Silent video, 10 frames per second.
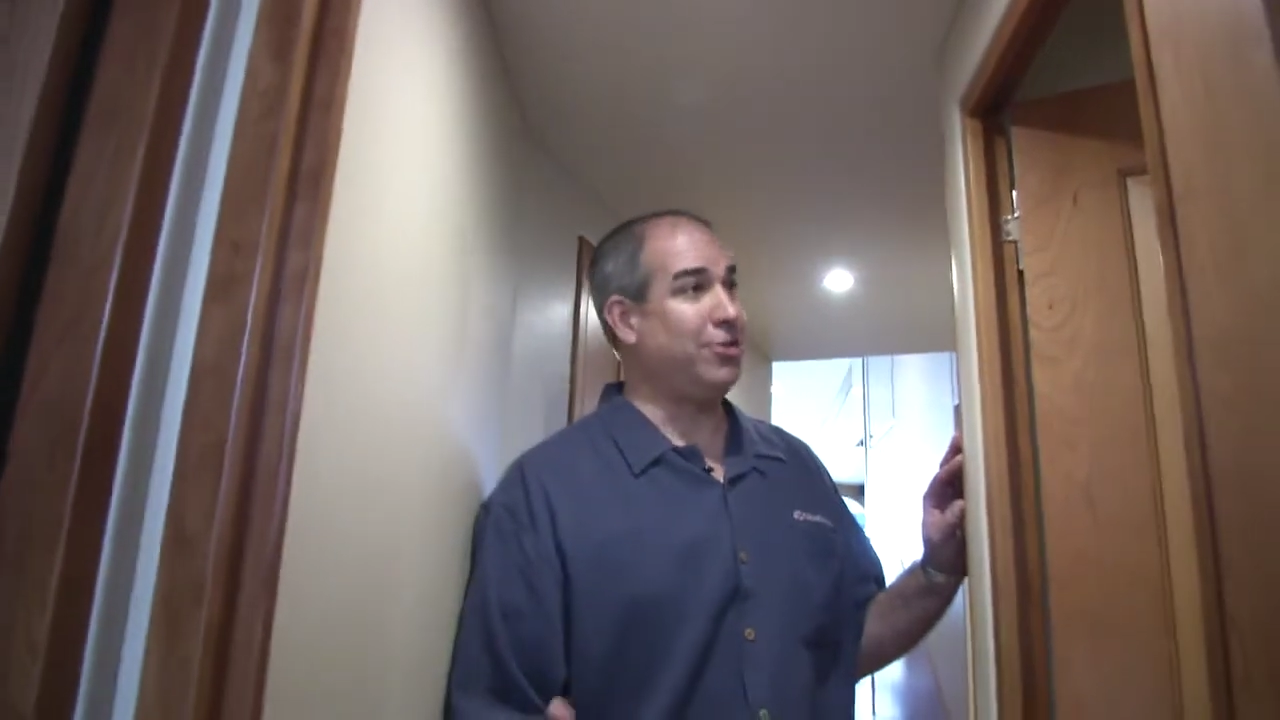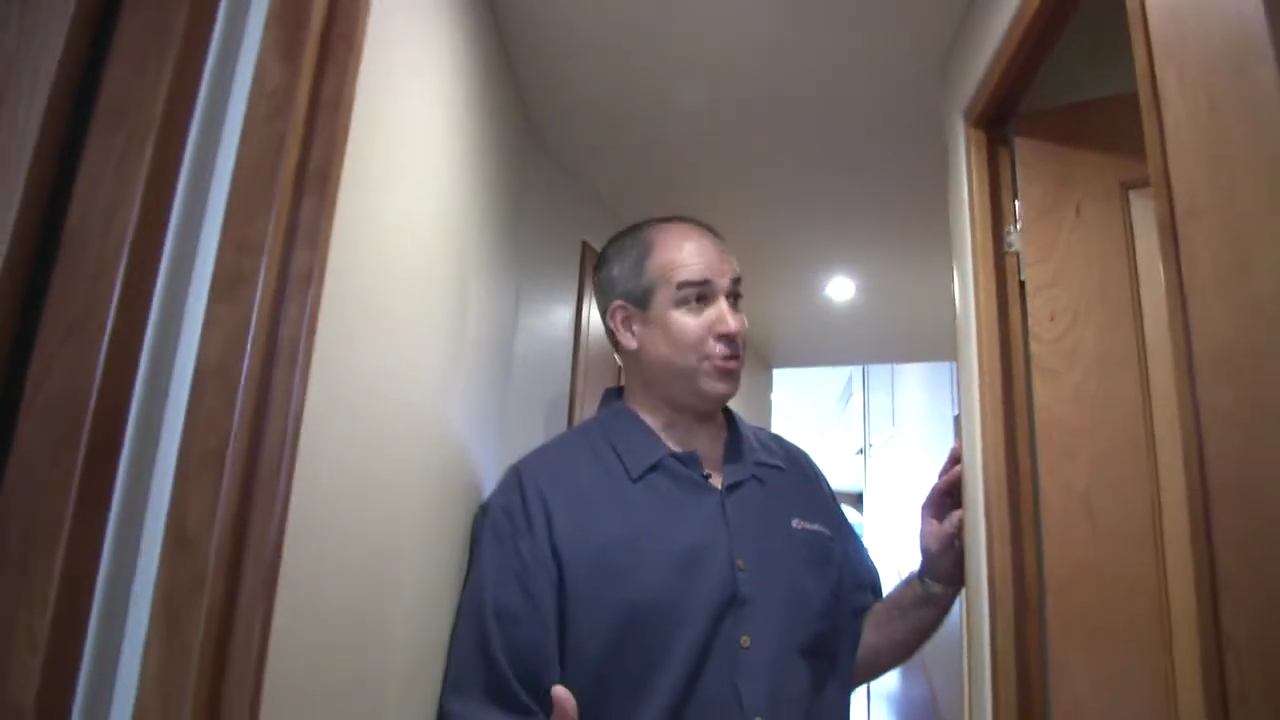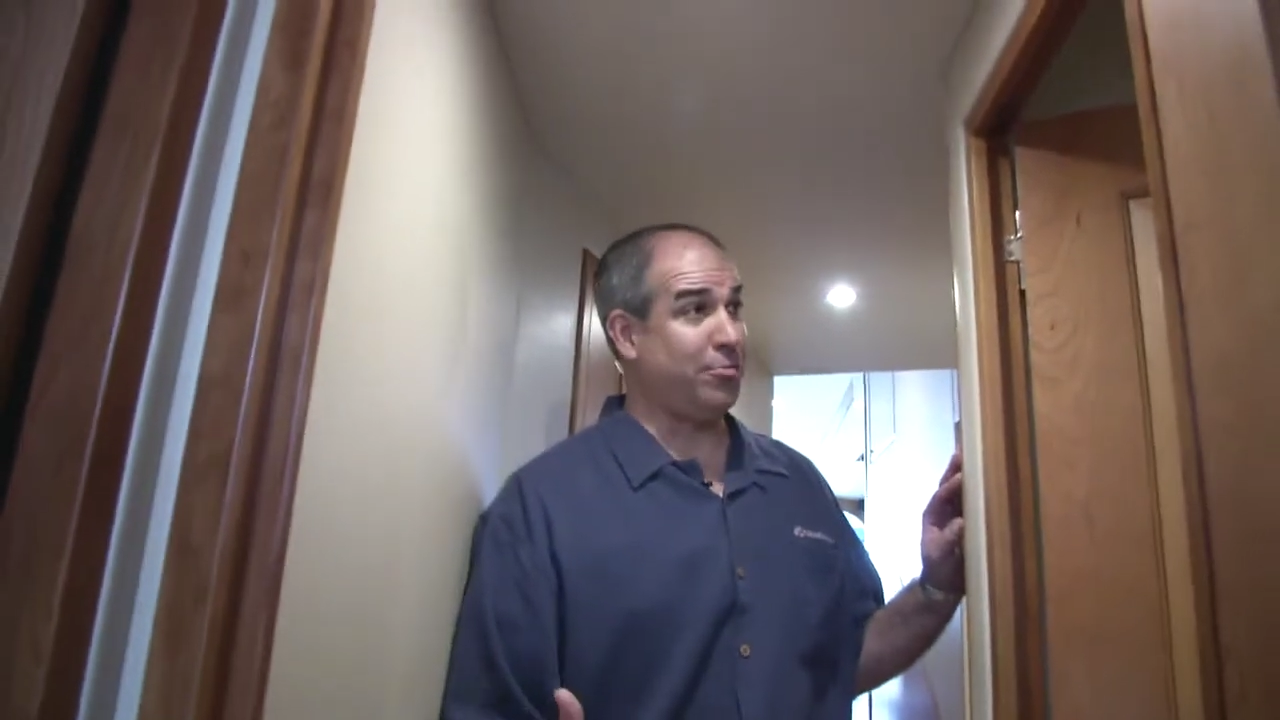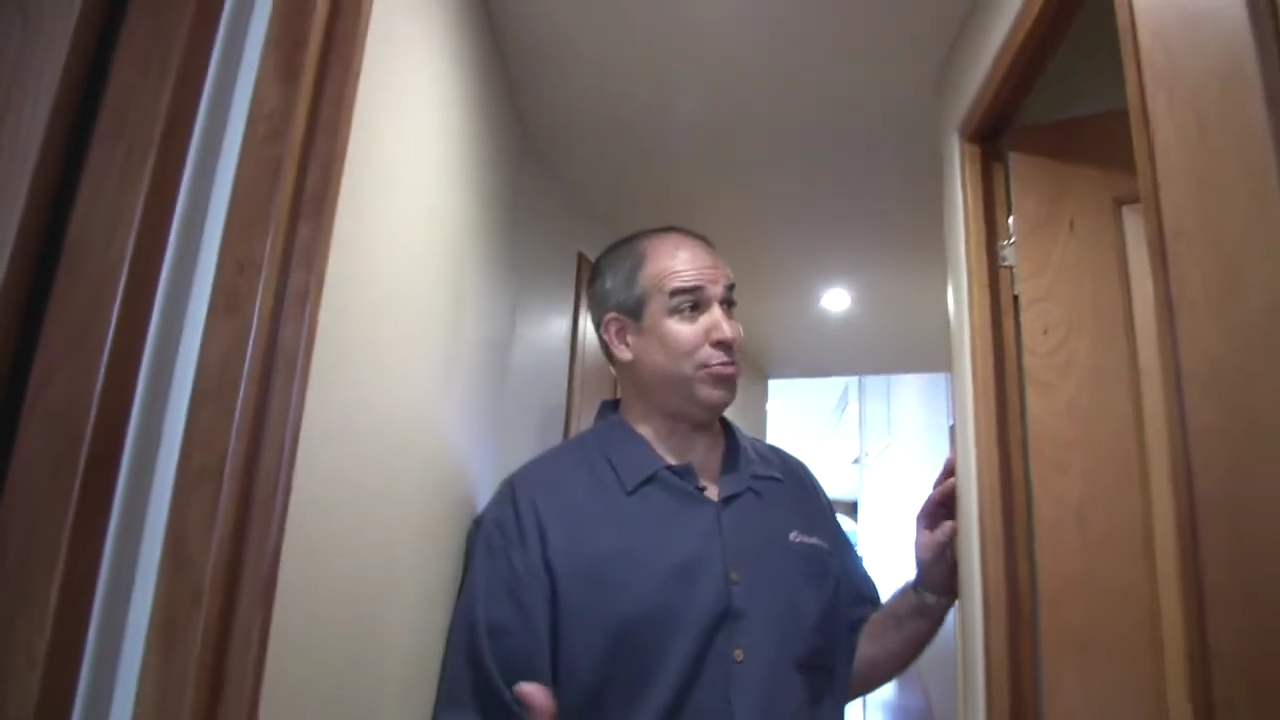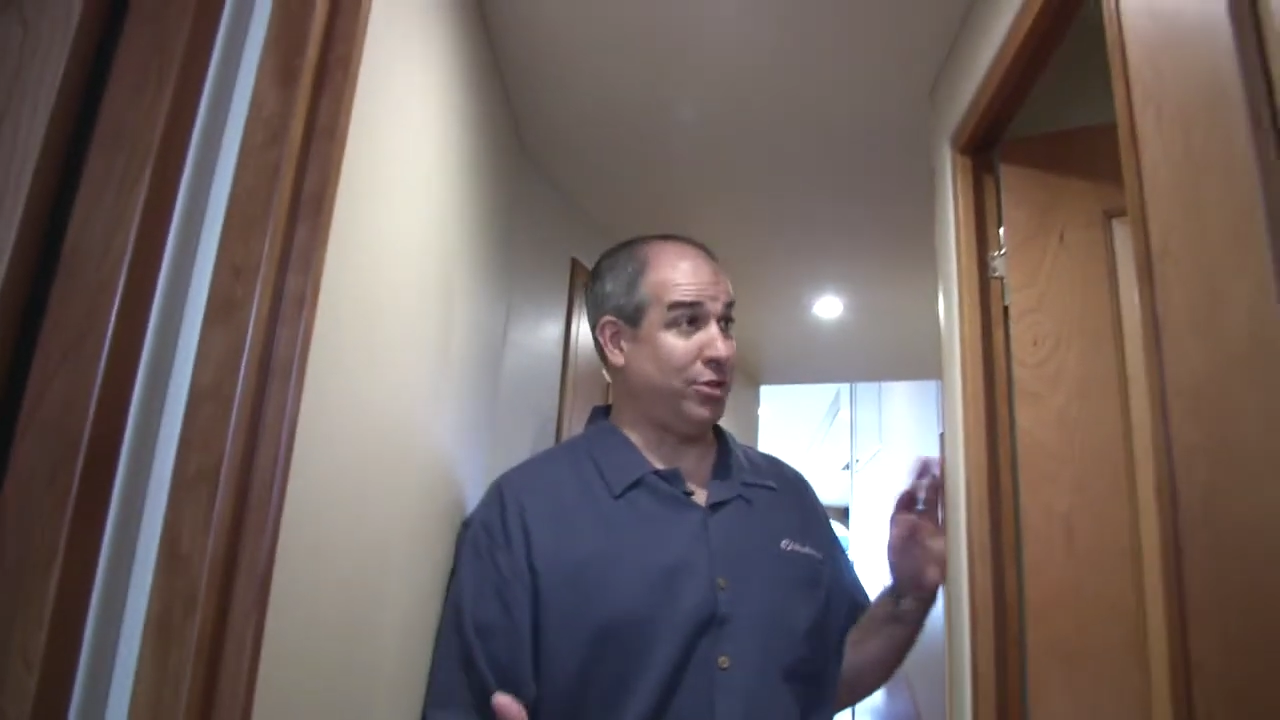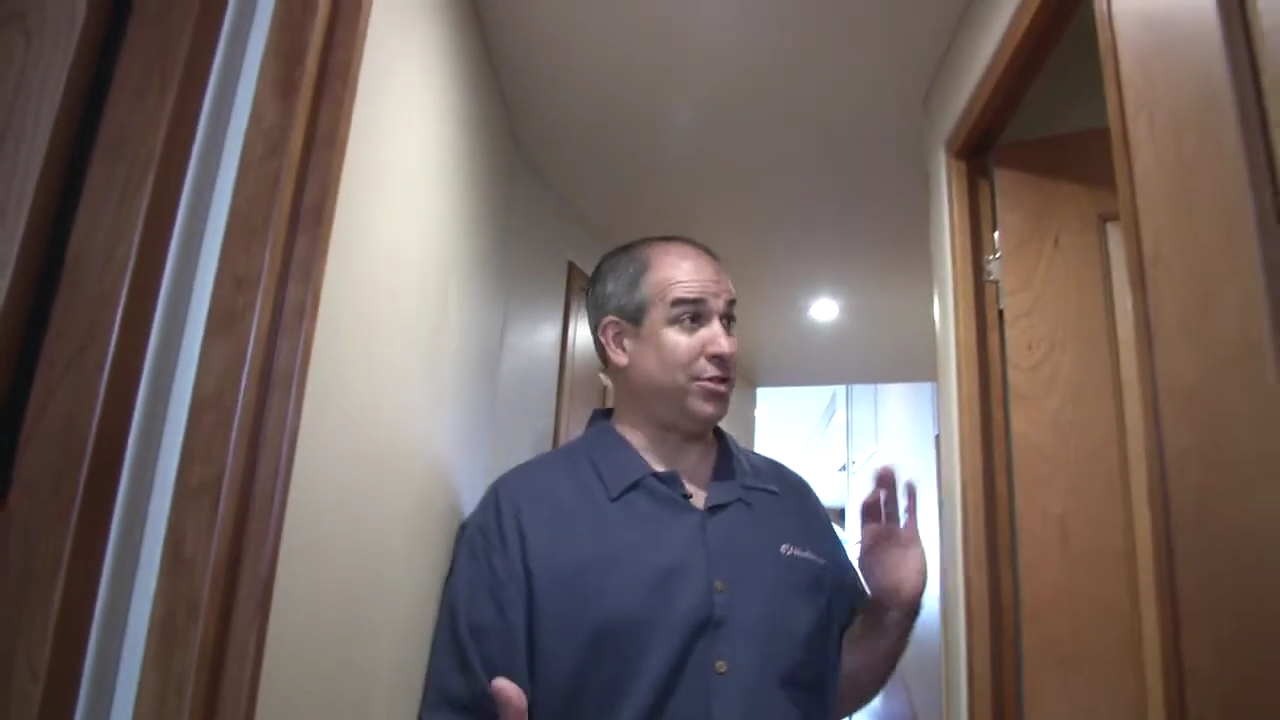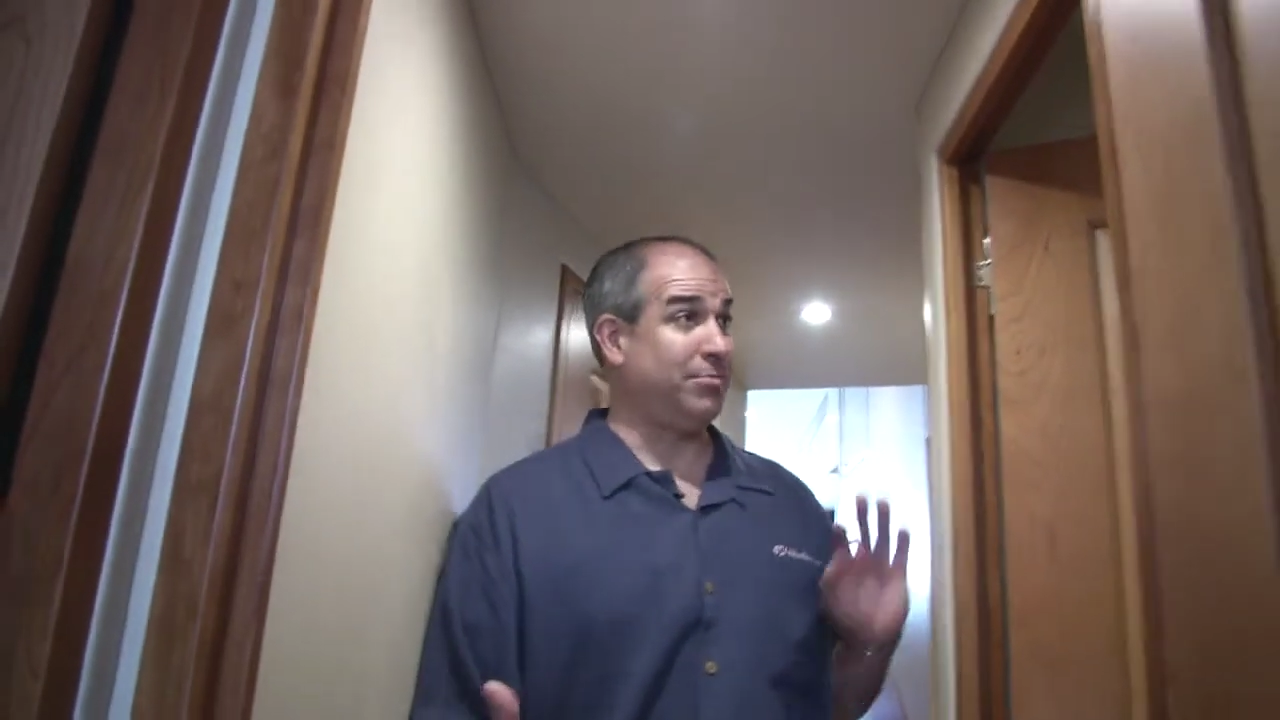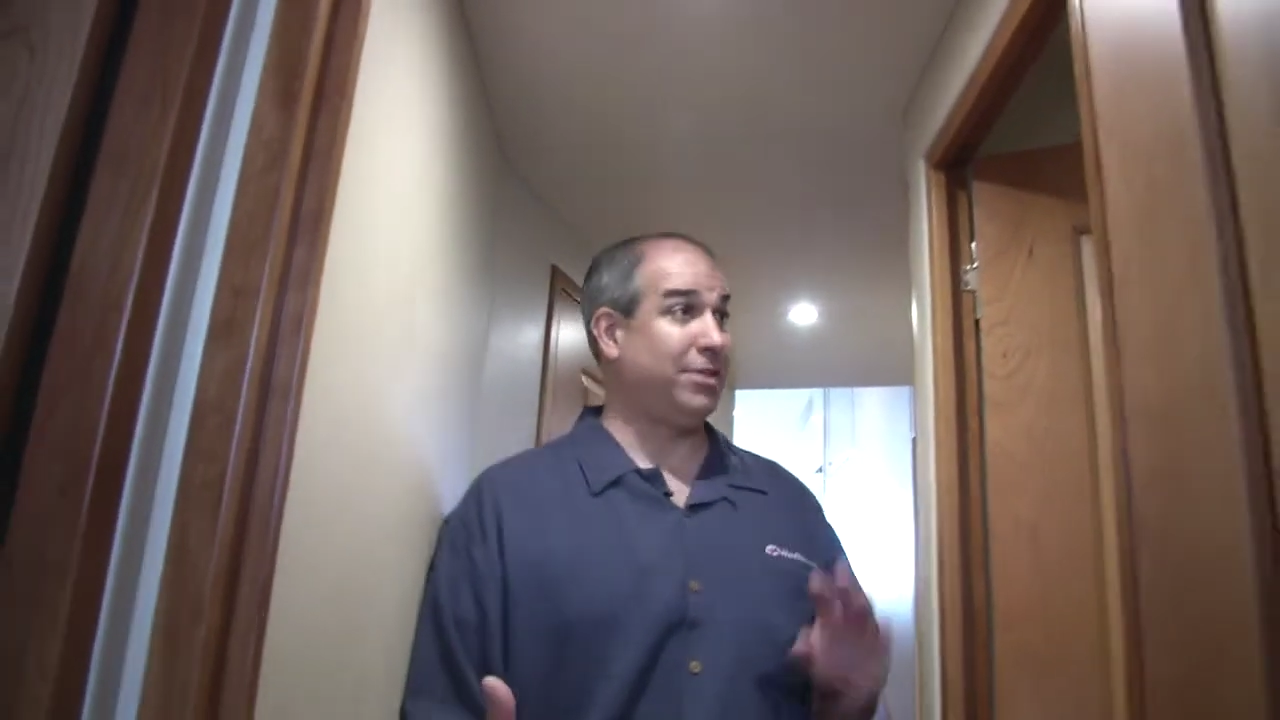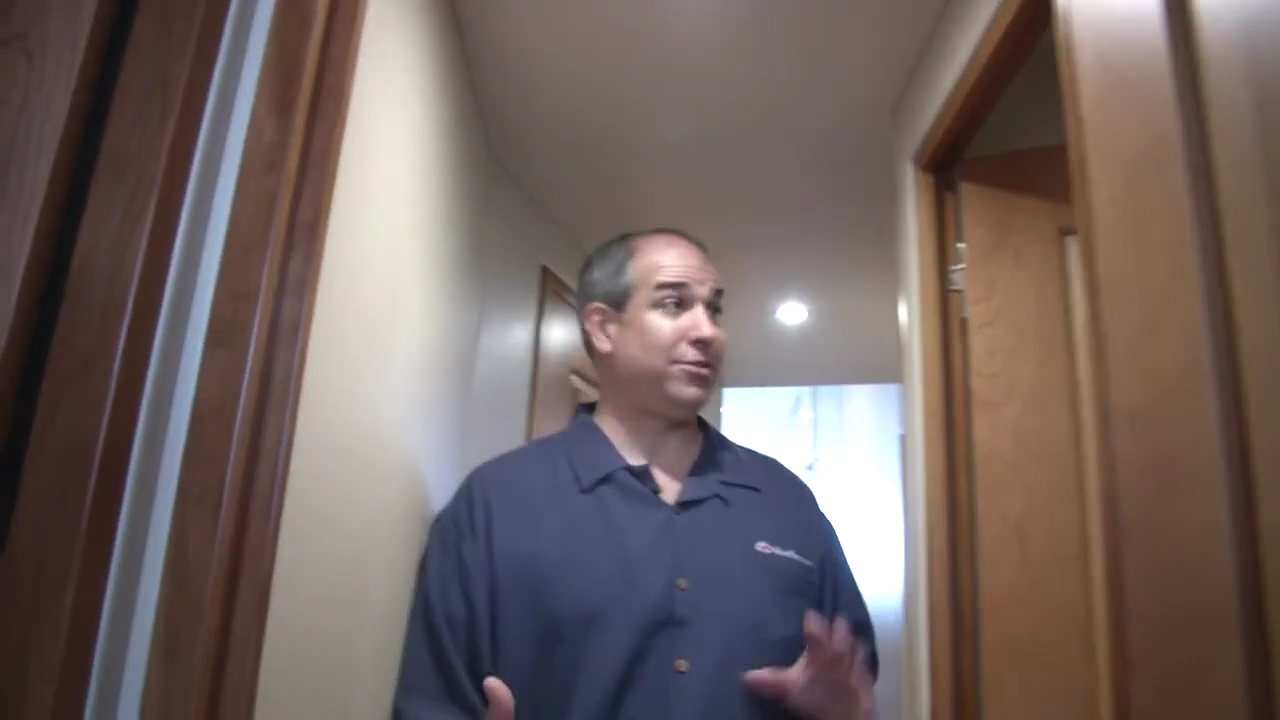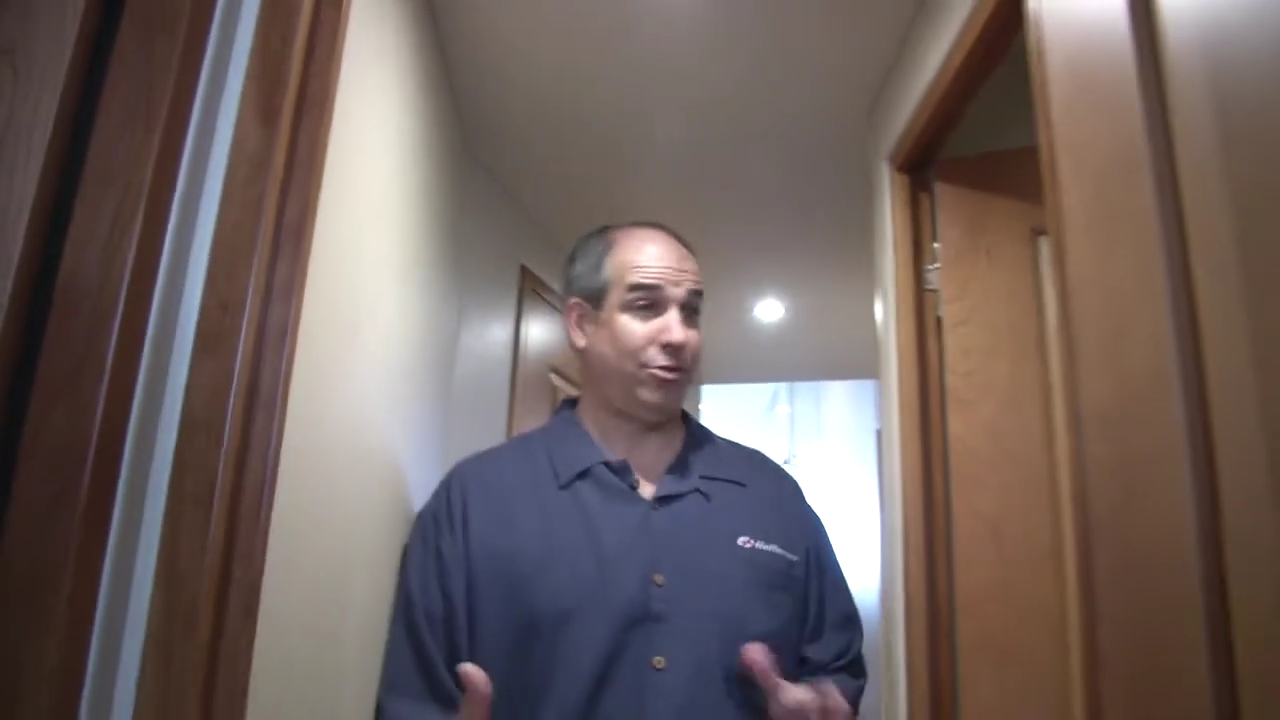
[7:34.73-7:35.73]
you could put
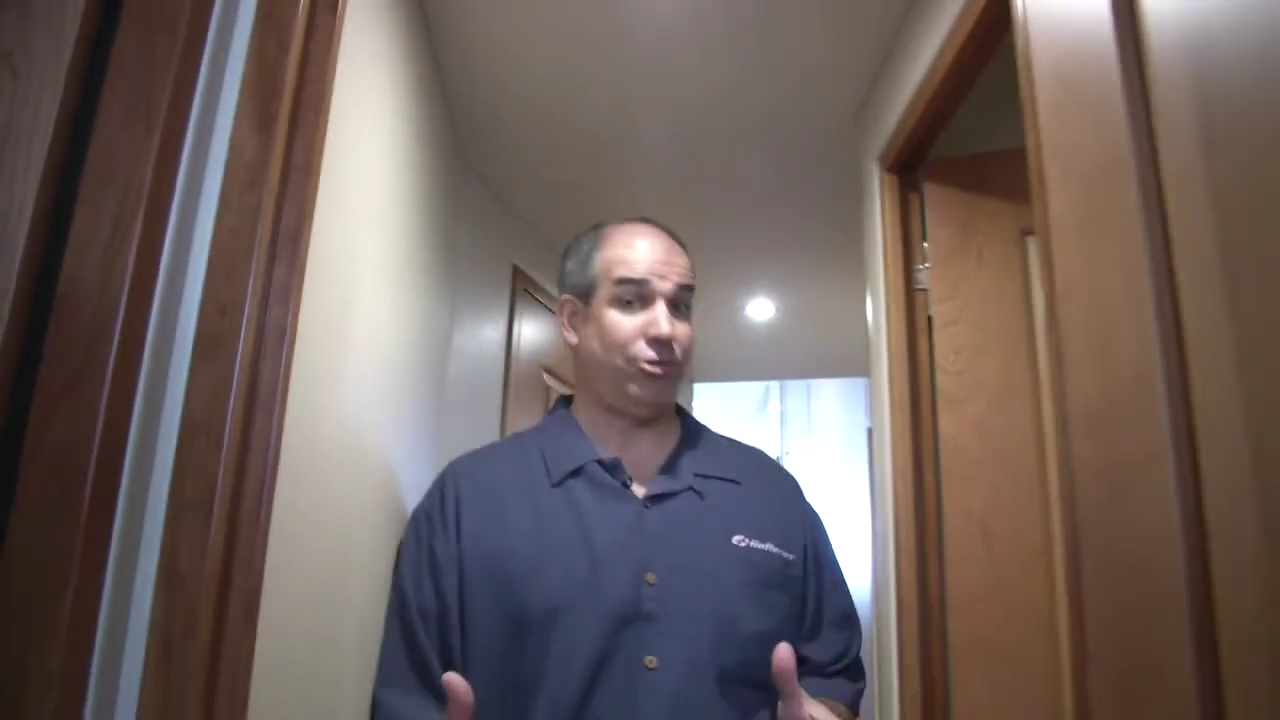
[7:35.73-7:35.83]
something,